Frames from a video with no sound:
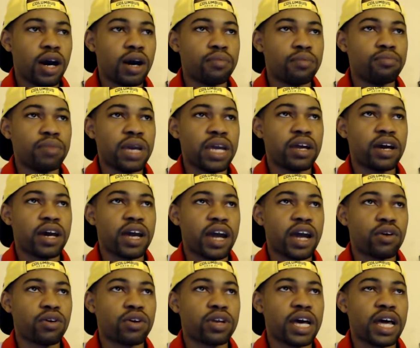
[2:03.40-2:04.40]
made a
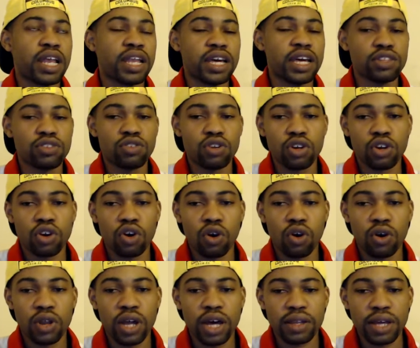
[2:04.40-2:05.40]
error that led to the
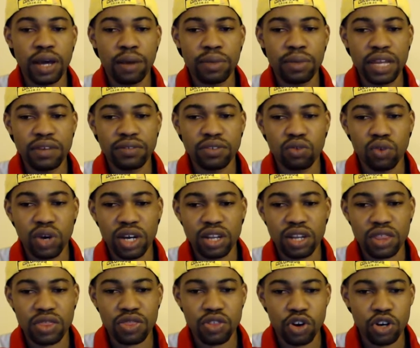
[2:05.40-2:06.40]
goal. I believe
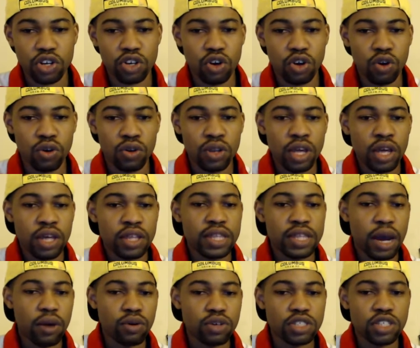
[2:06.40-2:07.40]
the third goal.
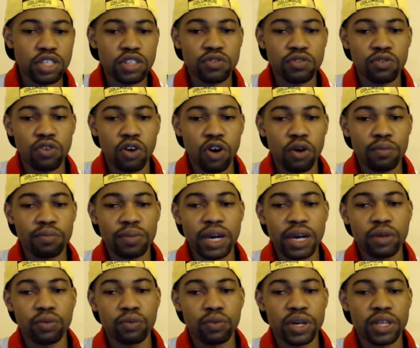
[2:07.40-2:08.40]
That was his fault,
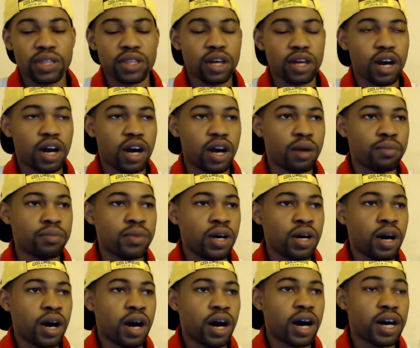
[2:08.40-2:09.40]
man. With
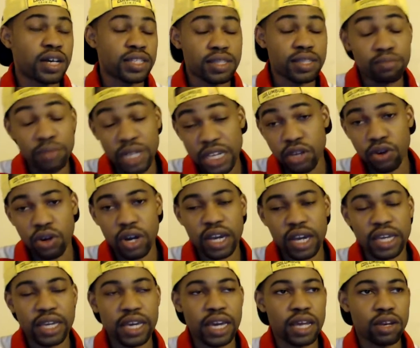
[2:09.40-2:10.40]
Semedo
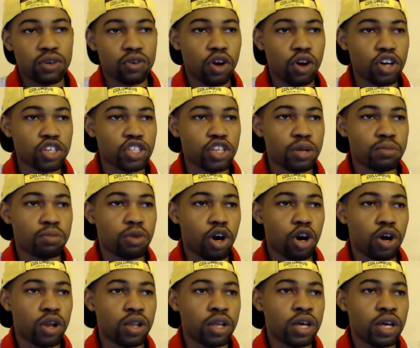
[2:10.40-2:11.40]
again crossing the
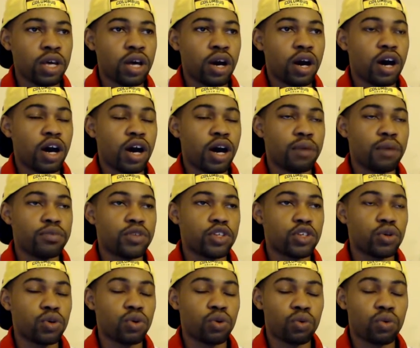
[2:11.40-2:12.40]
ball to
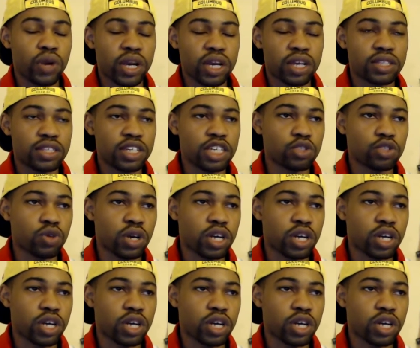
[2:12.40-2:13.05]
Rakitic.